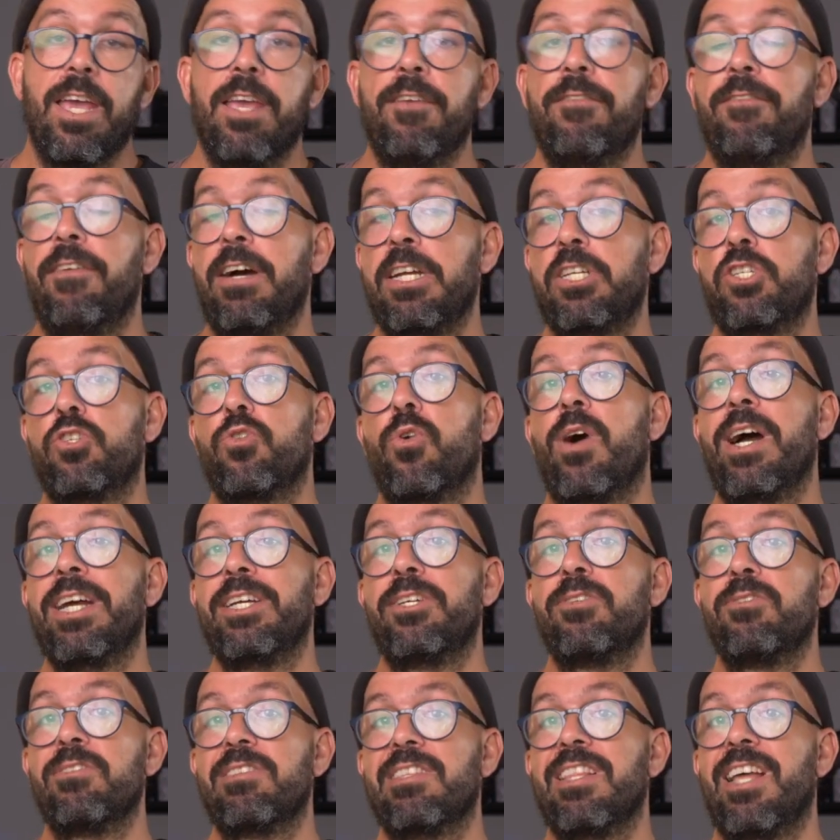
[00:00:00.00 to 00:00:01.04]
if I try
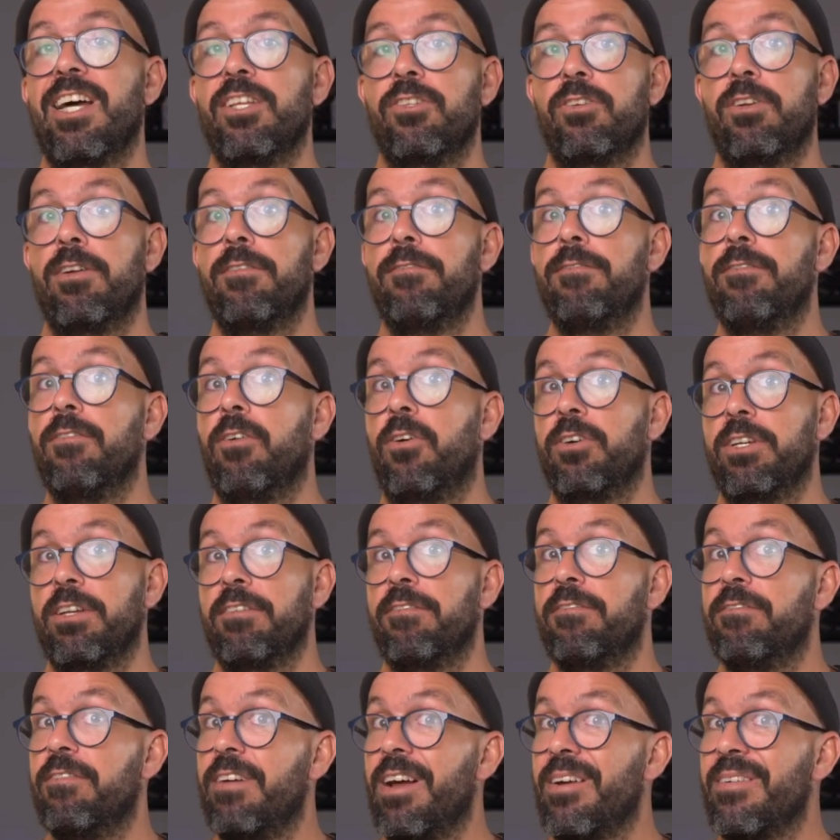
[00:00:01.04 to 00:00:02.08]
to slide on a
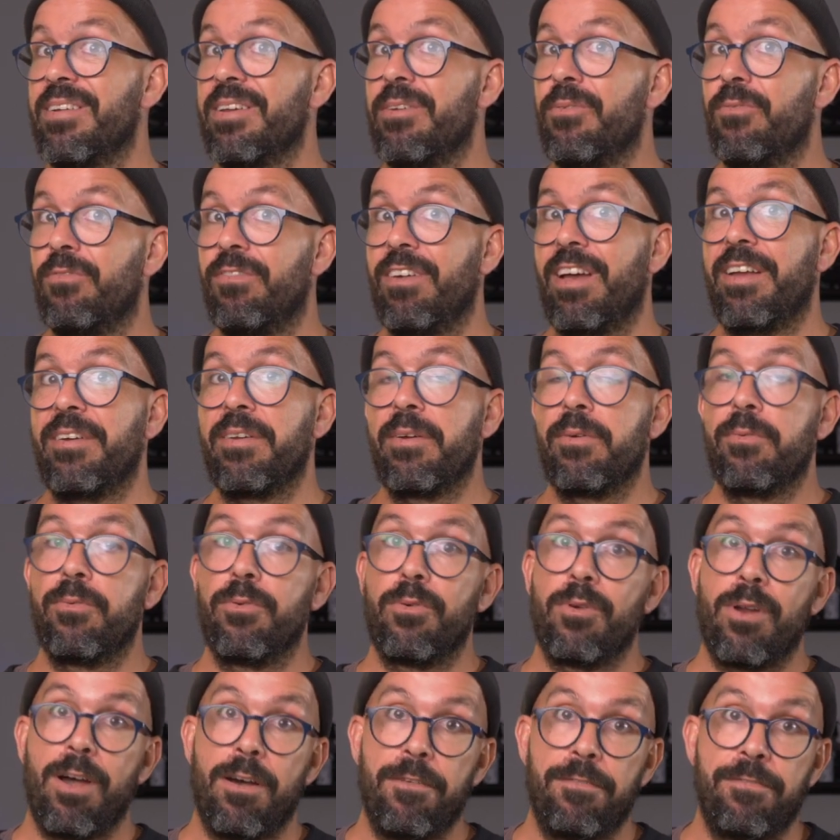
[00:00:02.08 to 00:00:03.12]
very, very
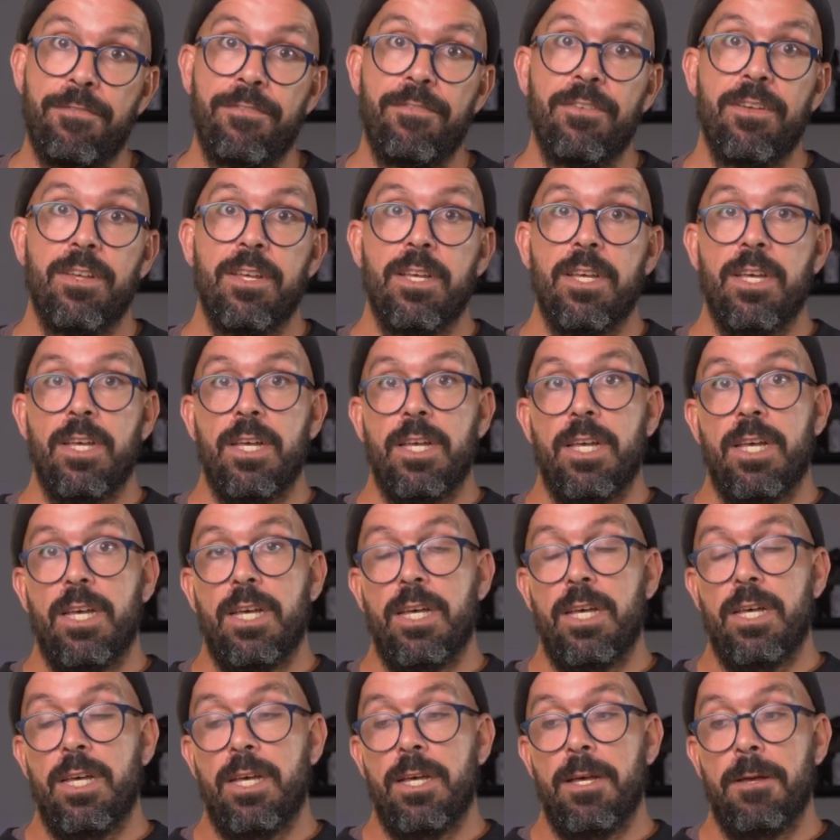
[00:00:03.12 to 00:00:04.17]
rough
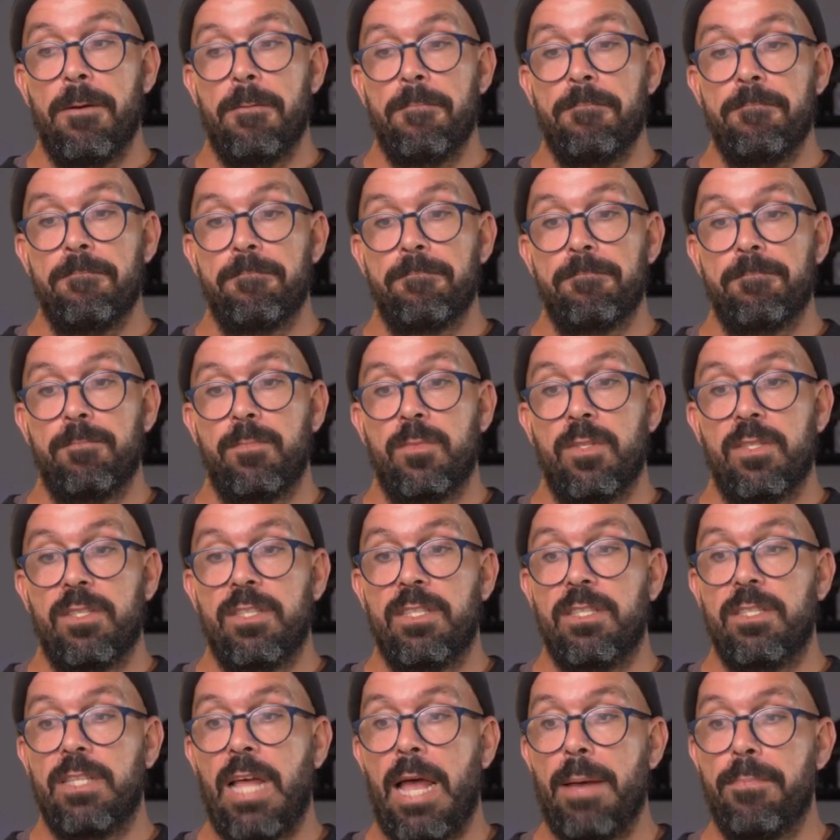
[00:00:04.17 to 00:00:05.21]

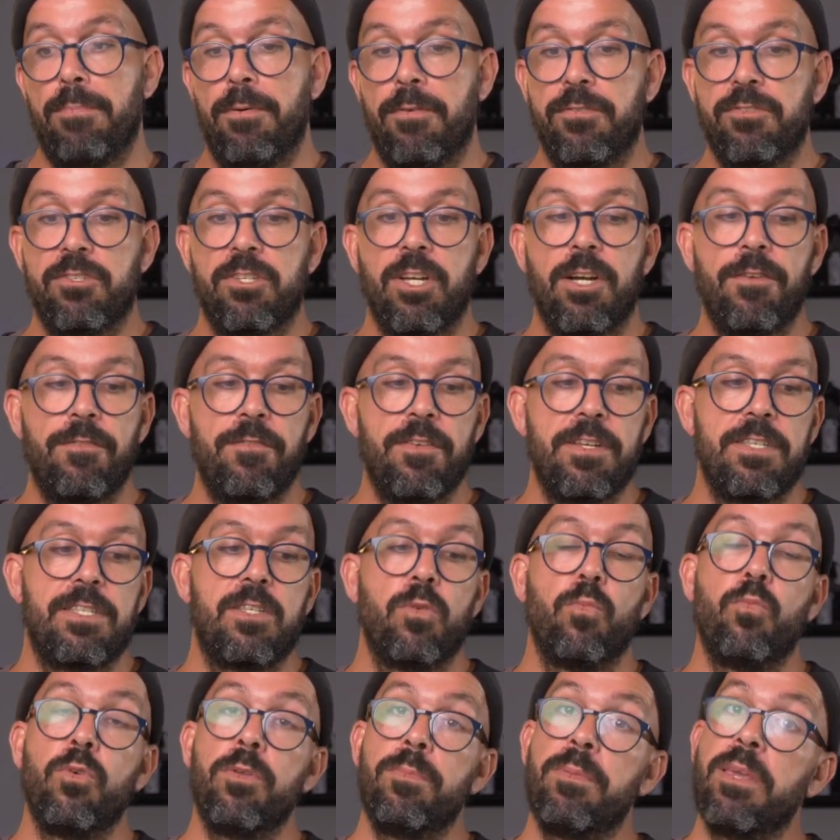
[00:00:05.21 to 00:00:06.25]
type of surface,
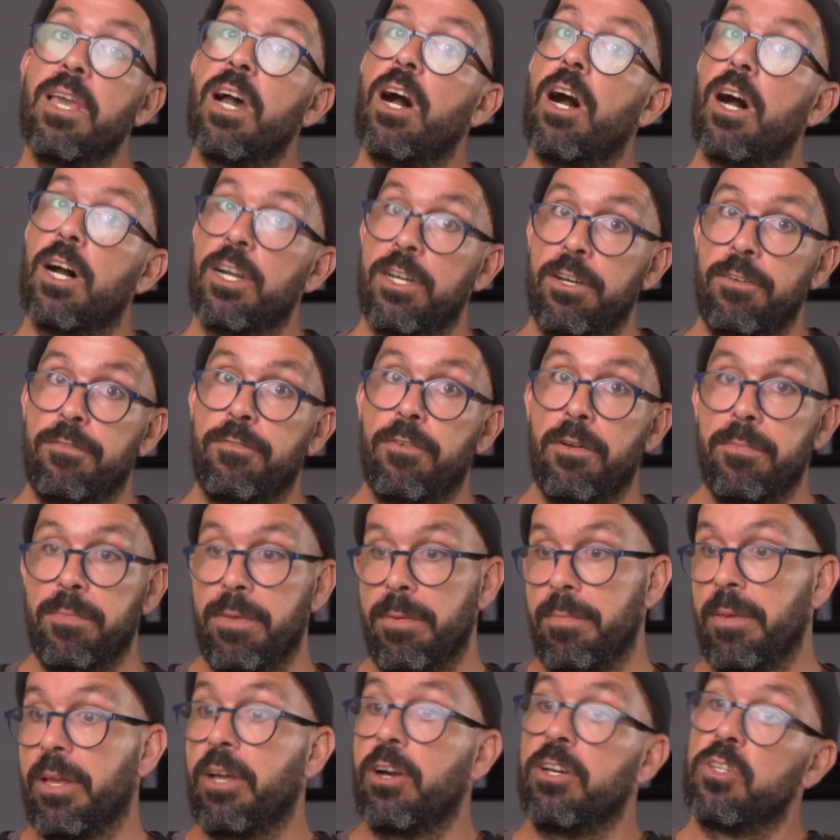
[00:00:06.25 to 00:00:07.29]
would be harder for me,
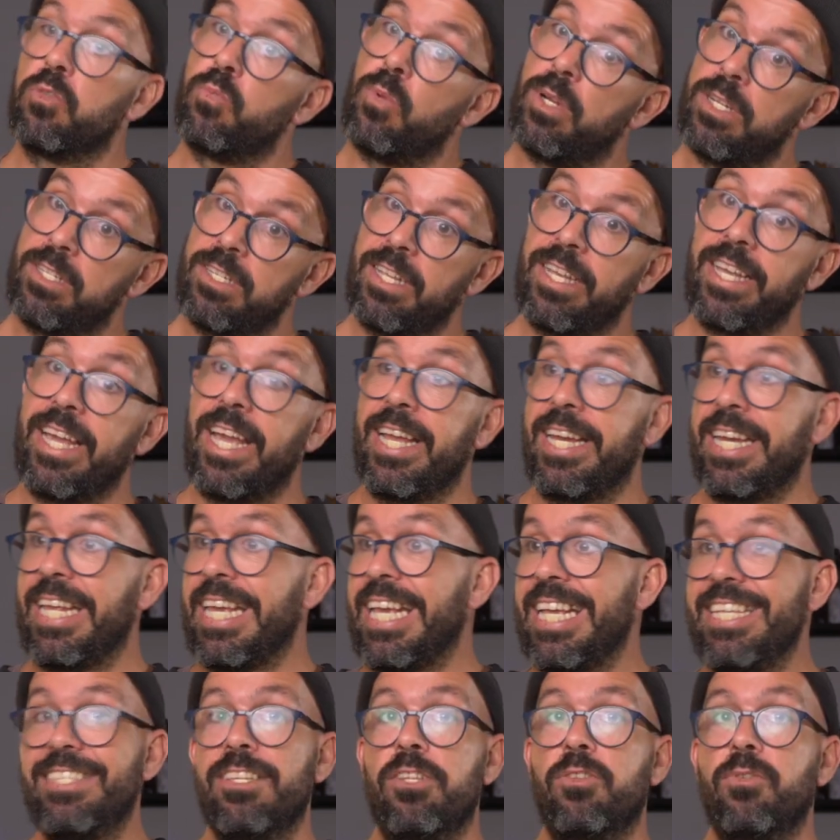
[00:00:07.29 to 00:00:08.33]
because once again,
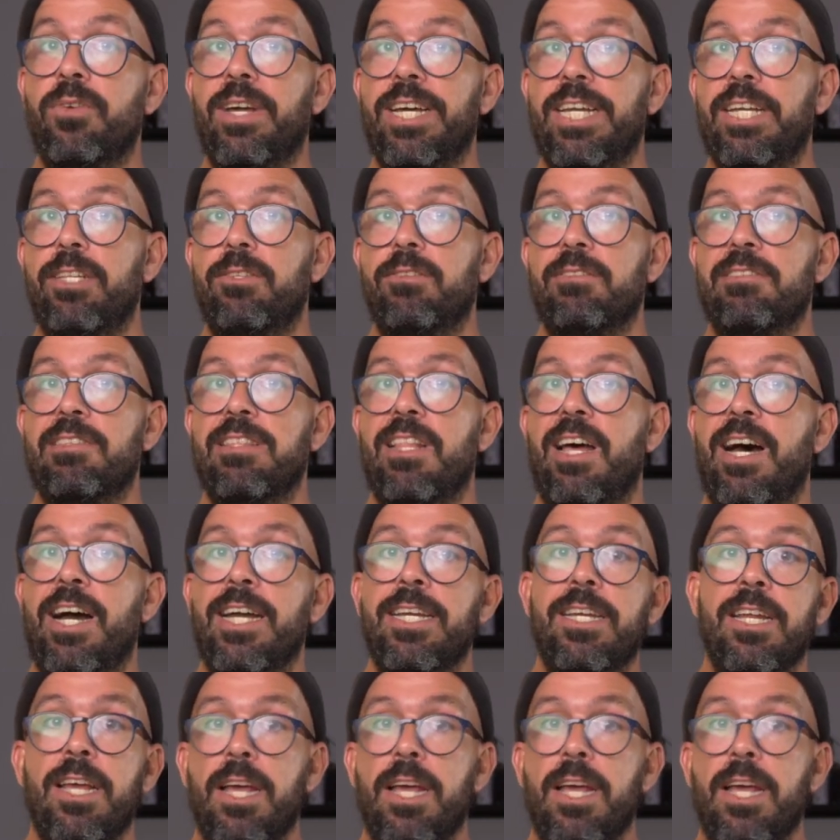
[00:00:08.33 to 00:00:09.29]
easy to get into slide,